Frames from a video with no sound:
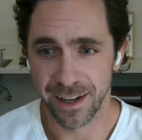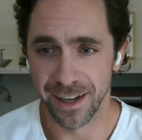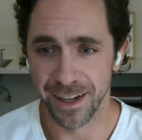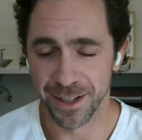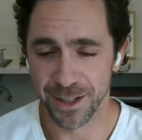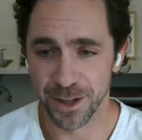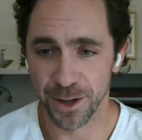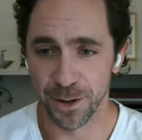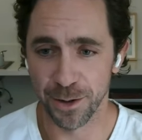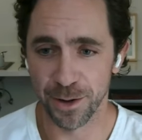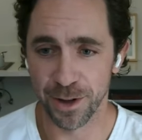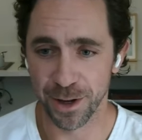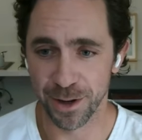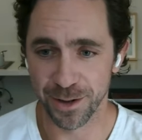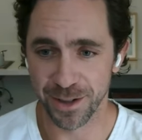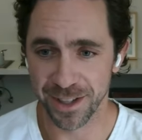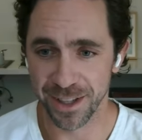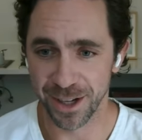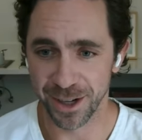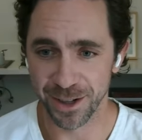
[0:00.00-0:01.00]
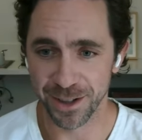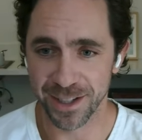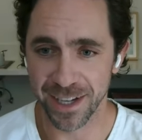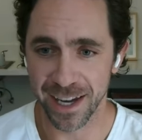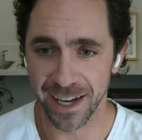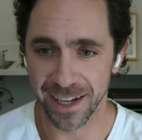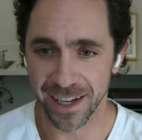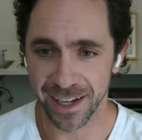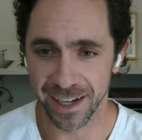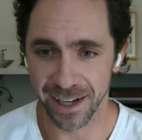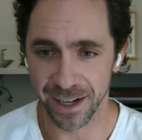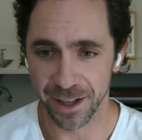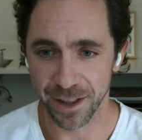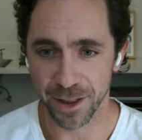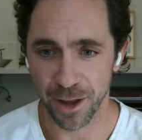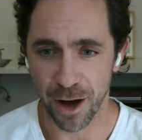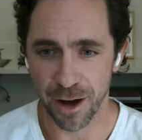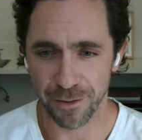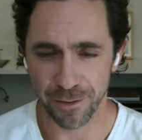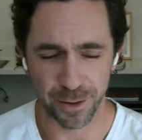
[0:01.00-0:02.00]
And so they're taking a
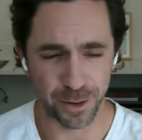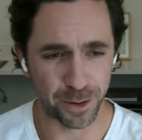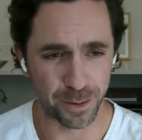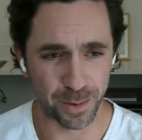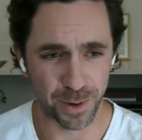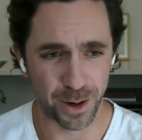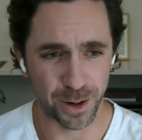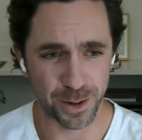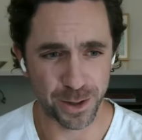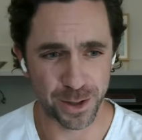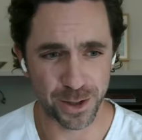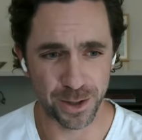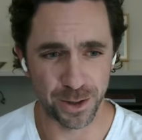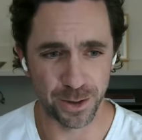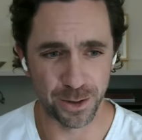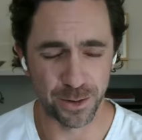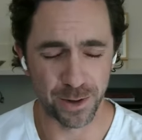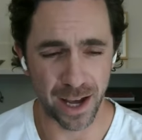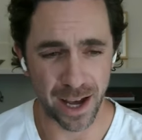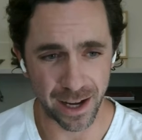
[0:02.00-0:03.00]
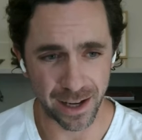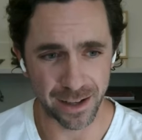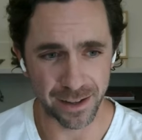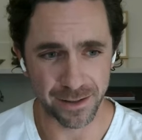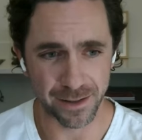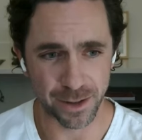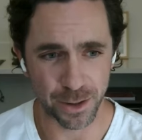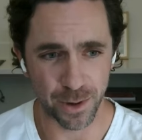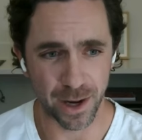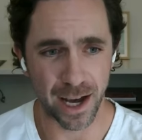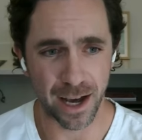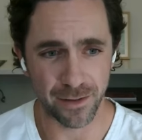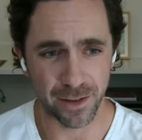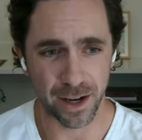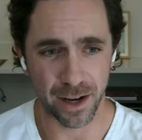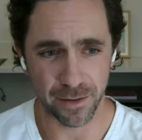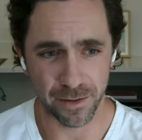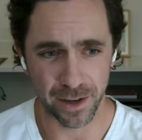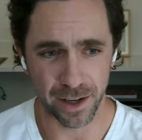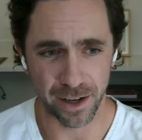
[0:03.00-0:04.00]
thoughtful approach to, hey, do I have
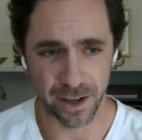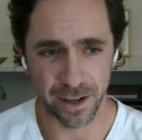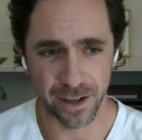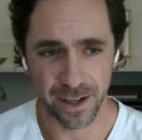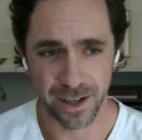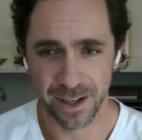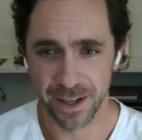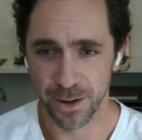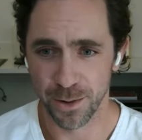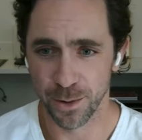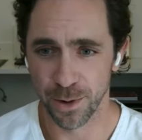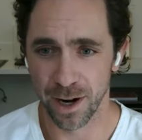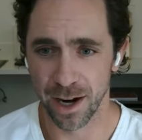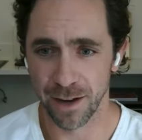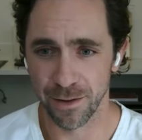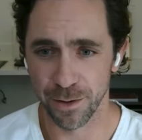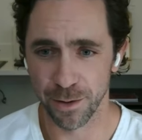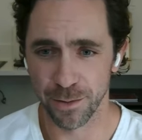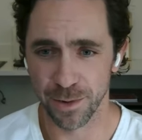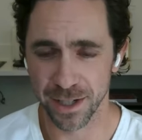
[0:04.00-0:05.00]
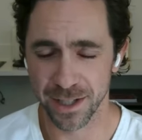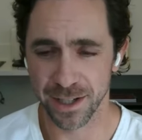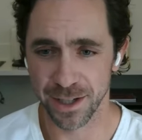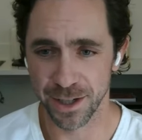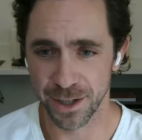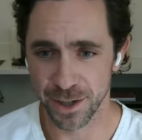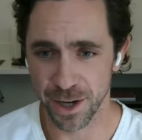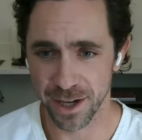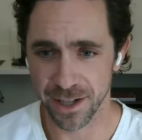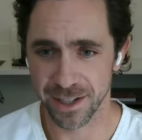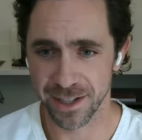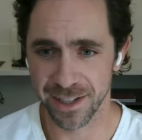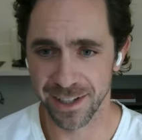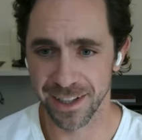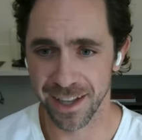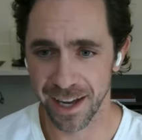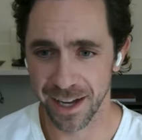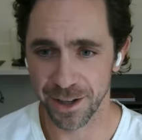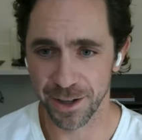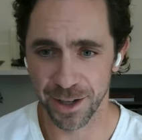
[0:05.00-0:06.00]
enough here where I have a risk-adjusted
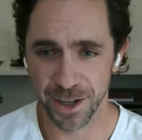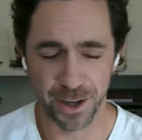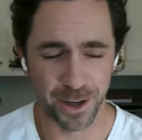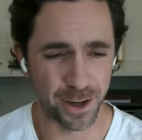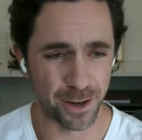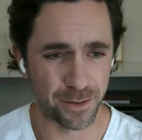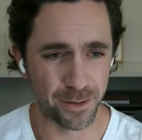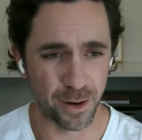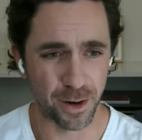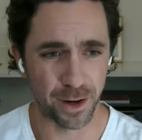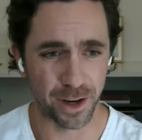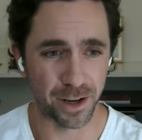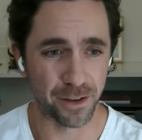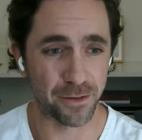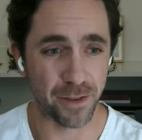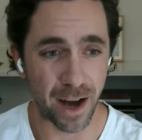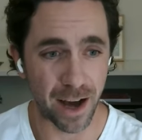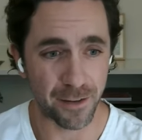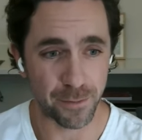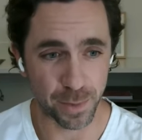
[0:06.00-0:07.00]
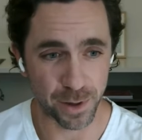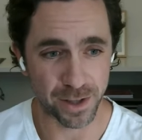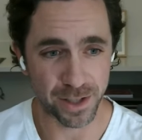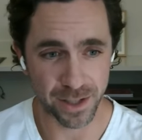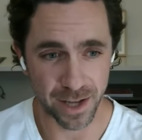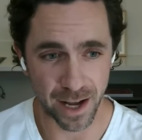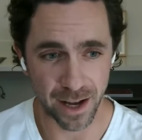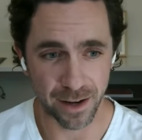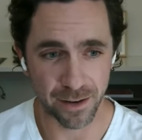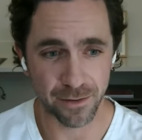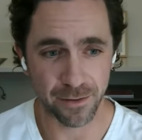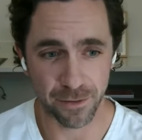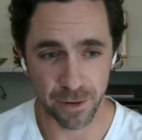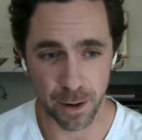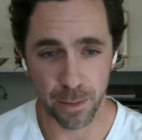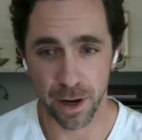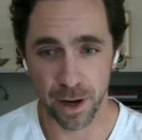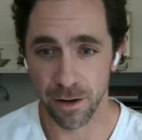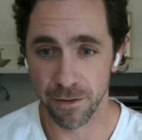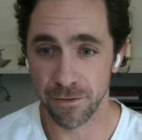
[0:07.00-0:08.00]
likelihood of earning 5%
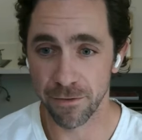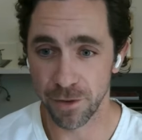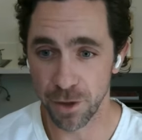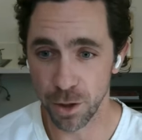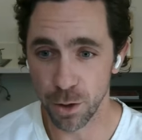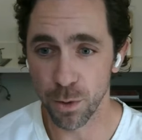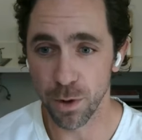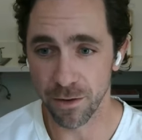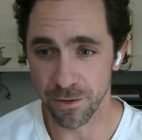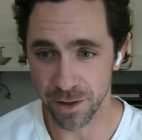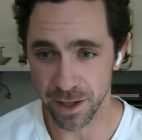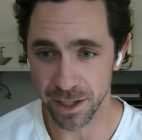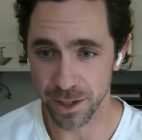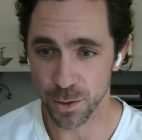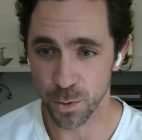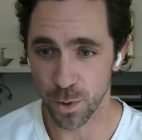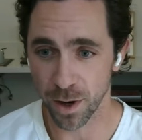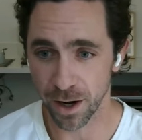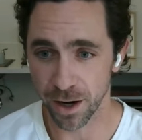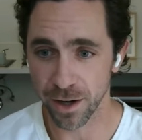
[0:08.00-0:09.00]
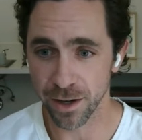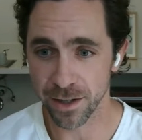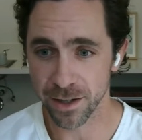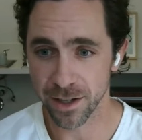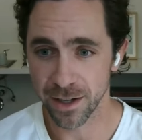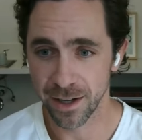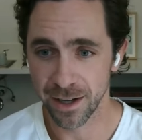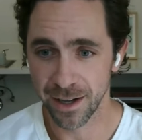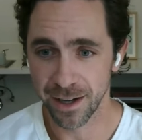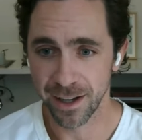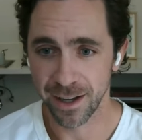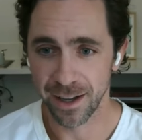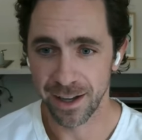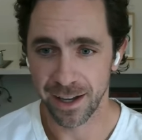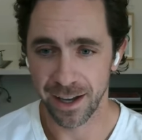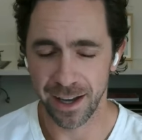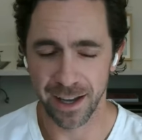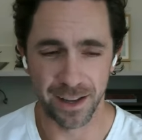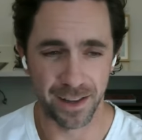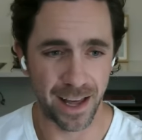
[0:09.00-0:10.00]
from a few of these winners?
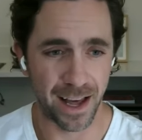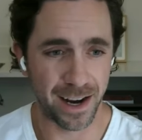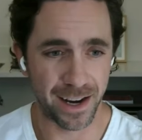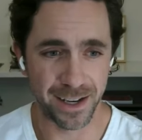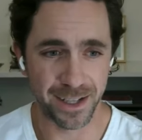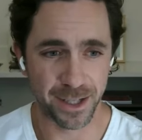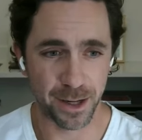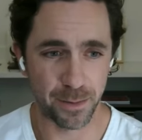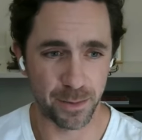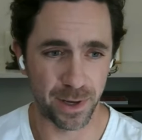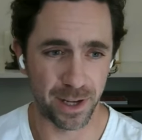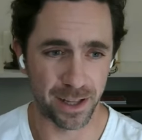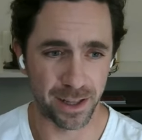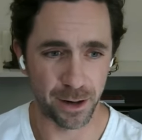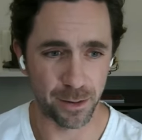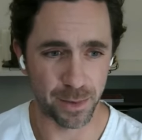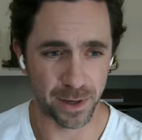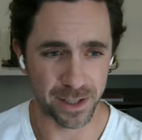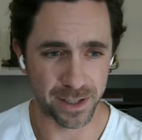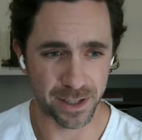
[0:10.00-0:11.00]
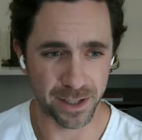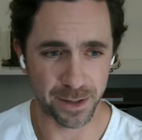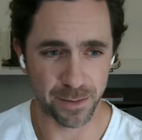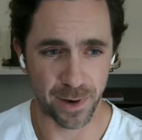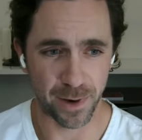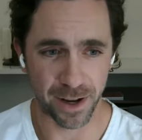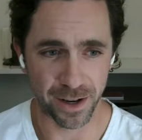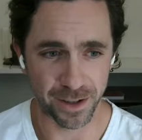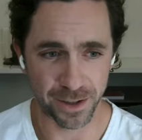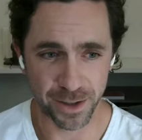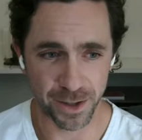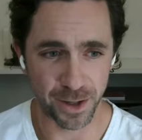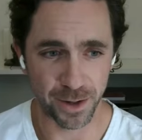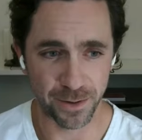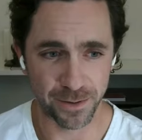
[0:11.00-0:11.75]
And that ends up being their business model too.